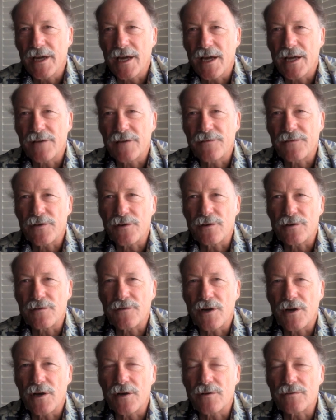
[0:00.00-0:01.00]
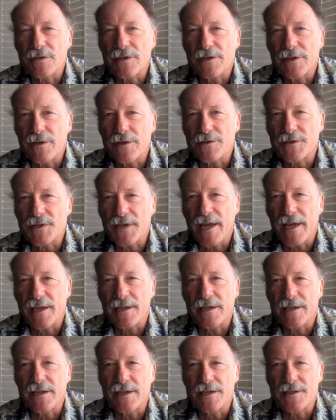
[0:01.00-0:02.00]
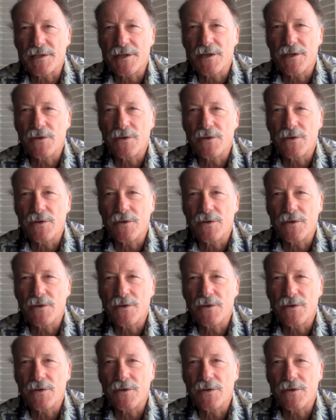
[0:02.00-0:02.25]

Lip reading: and vote for only those candidates